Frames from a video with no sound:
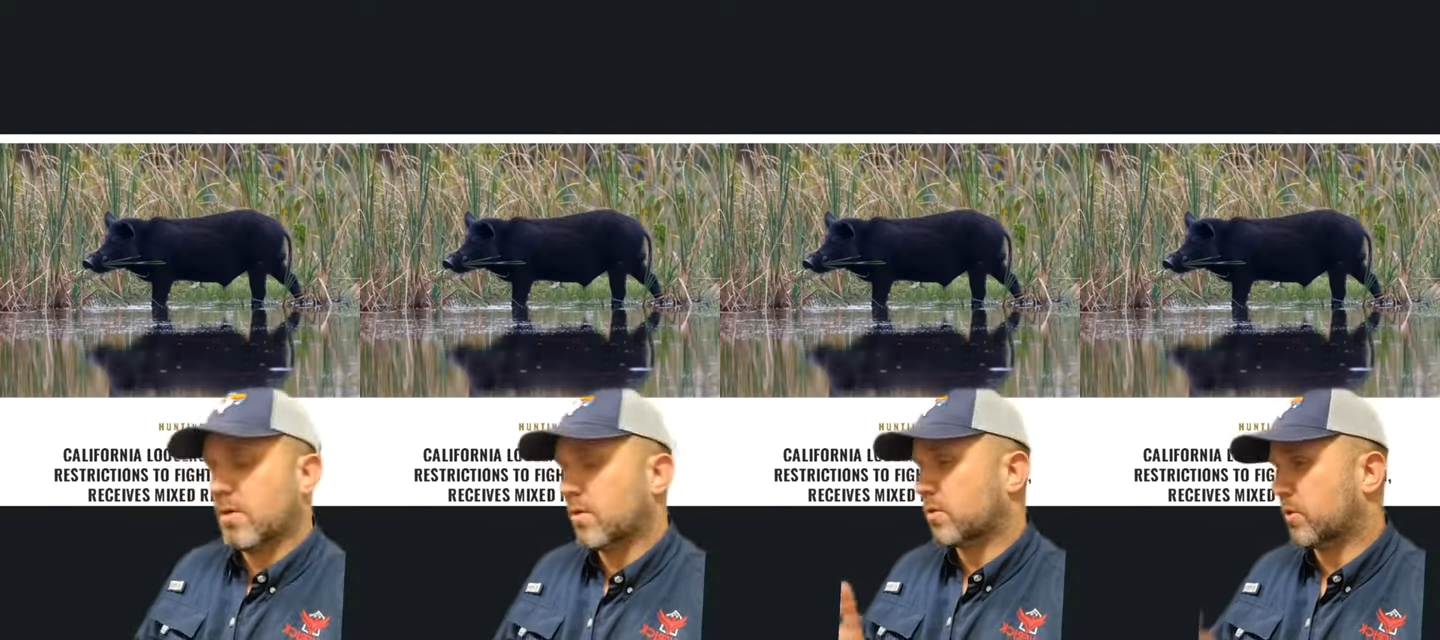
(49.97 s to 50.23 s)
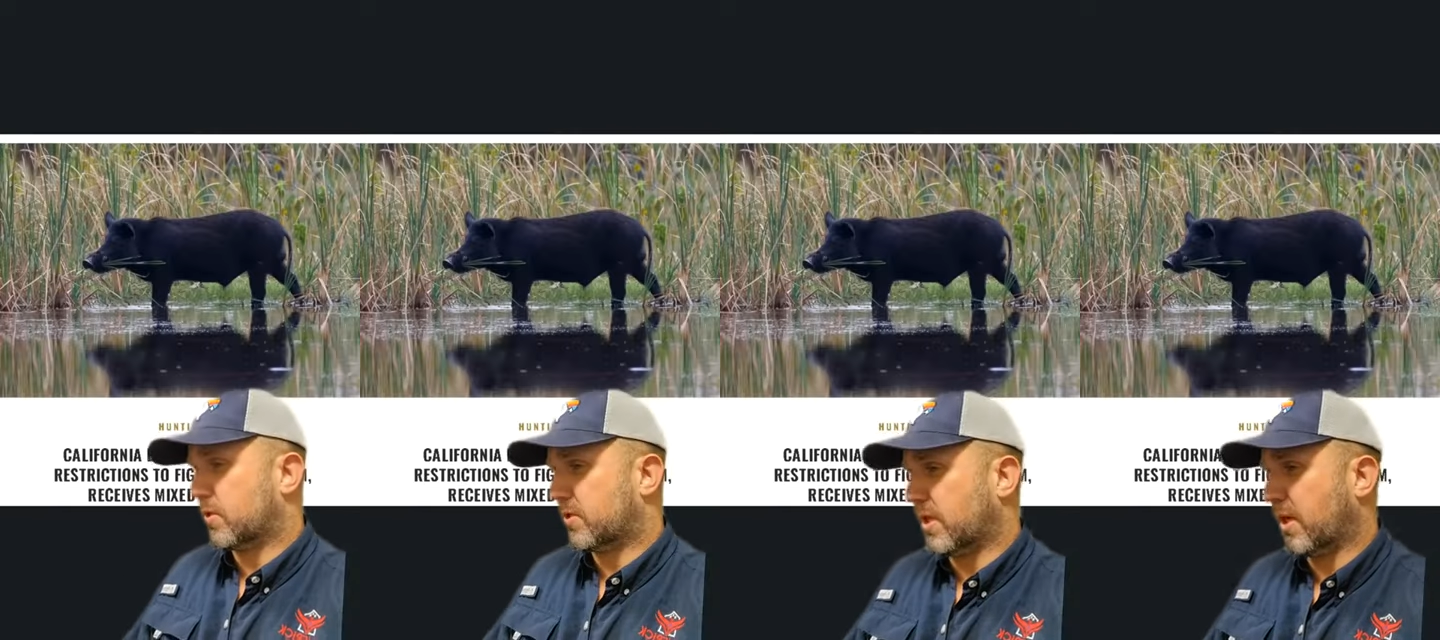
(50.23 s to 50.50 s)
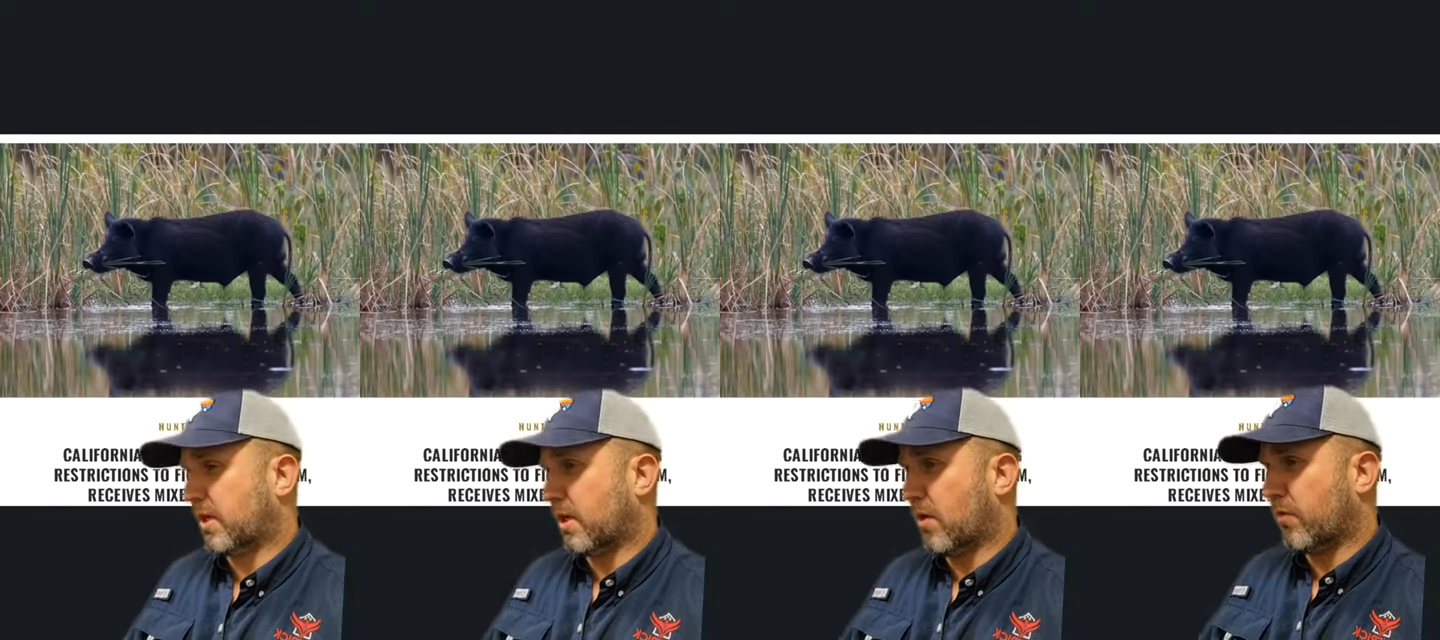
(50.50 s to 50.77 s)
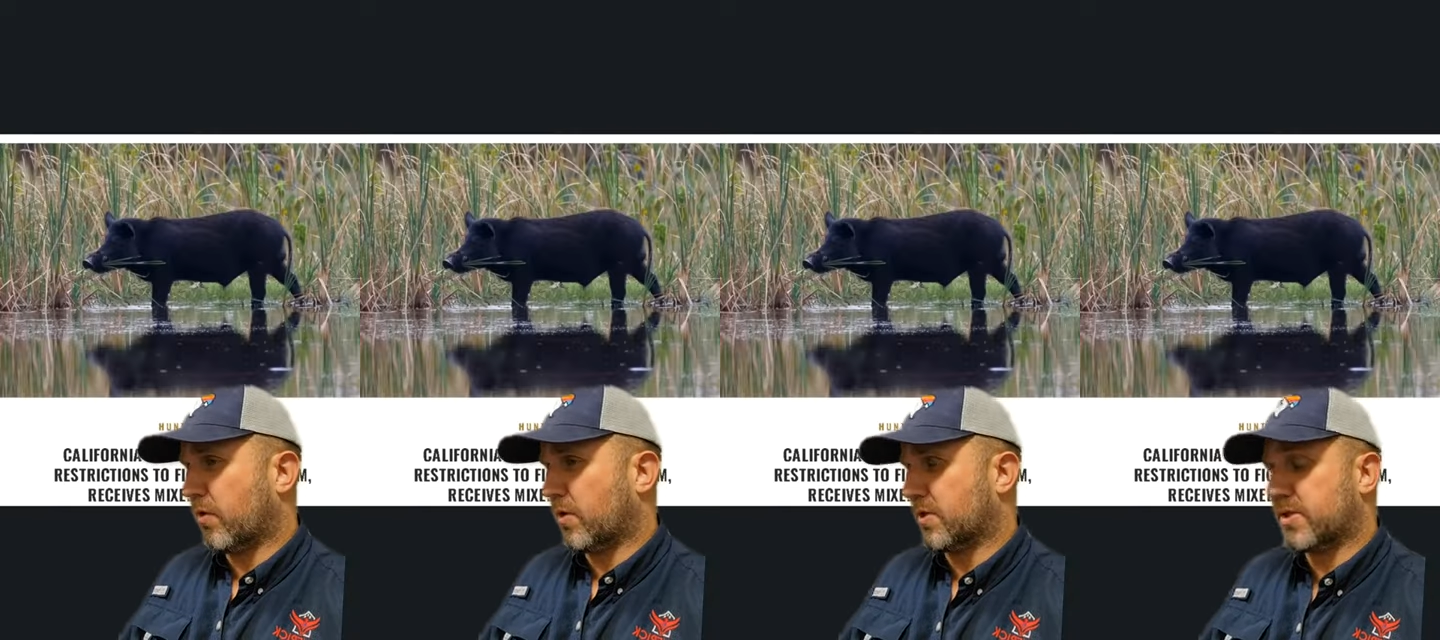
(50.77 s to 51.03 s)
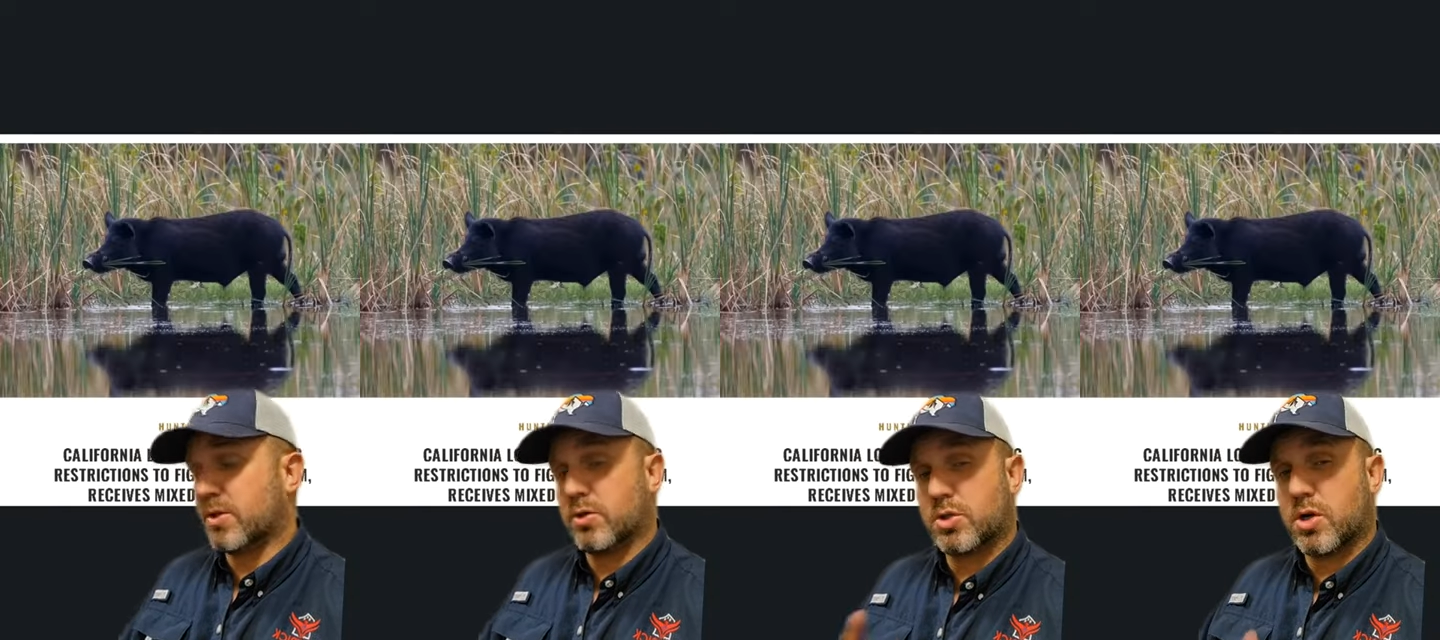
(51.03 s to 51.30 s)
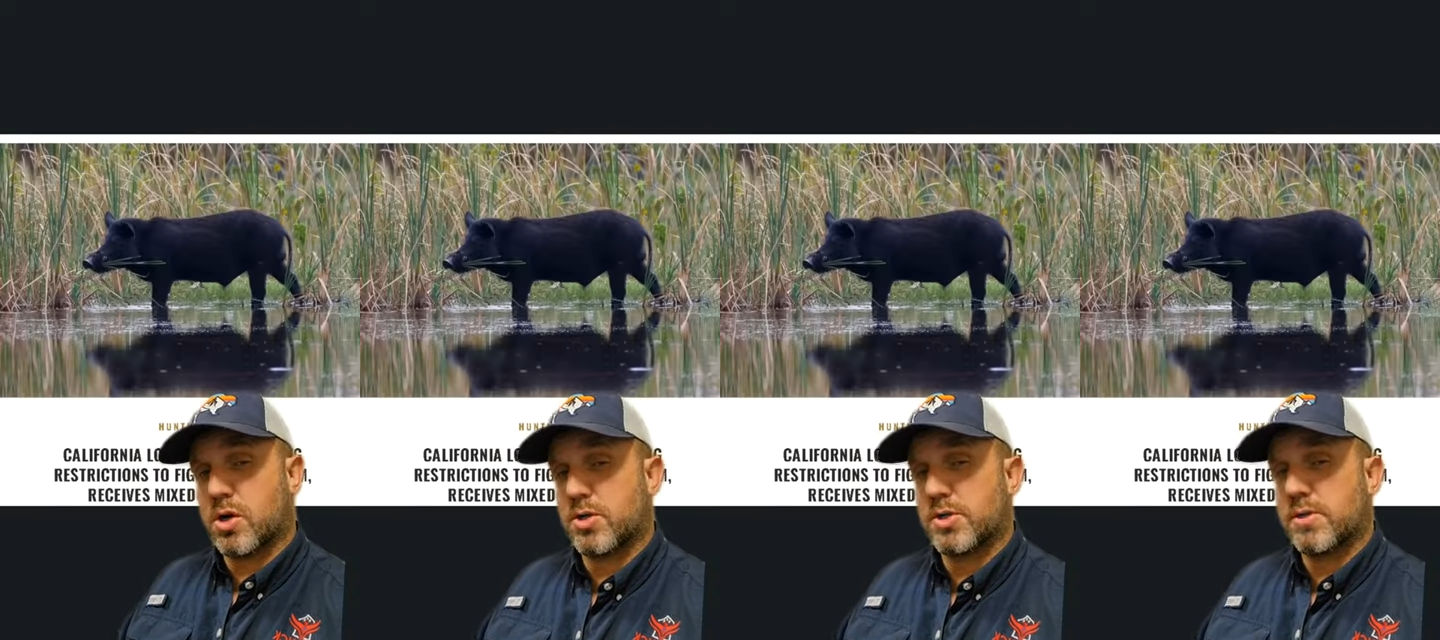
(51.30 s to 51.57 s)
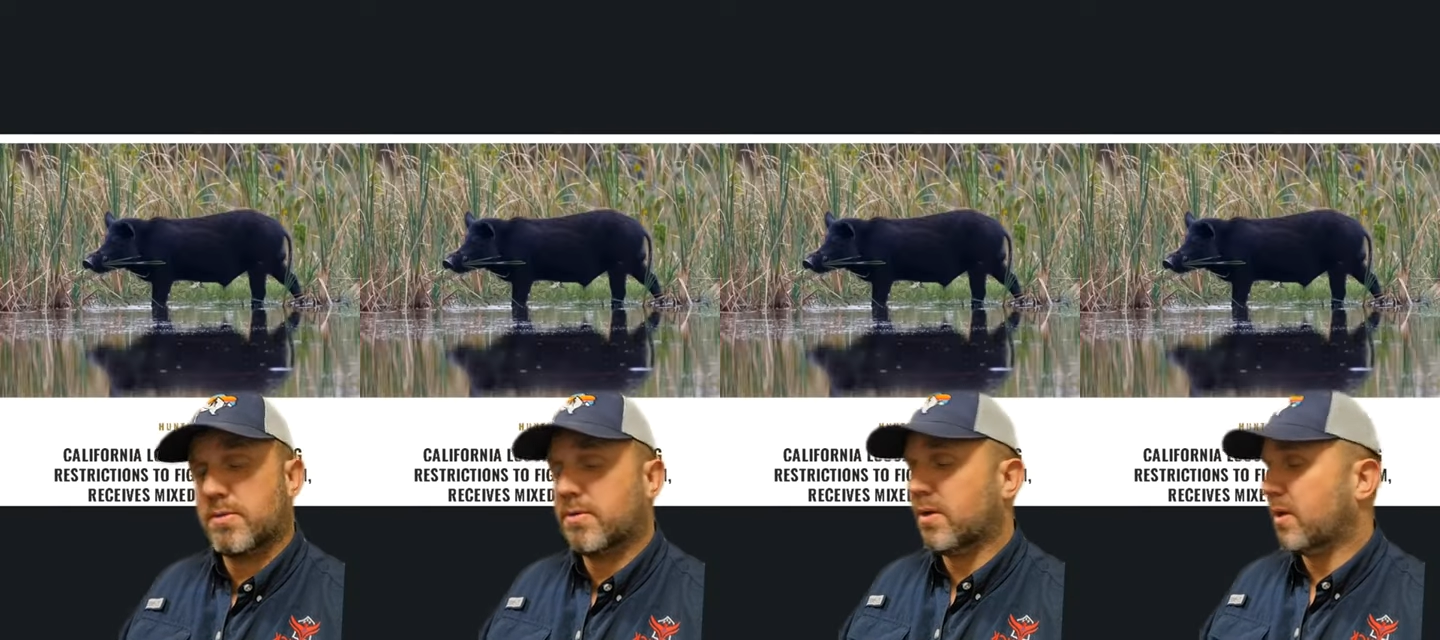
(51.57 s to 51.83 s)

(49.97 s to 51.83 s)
So the state of California is still charging,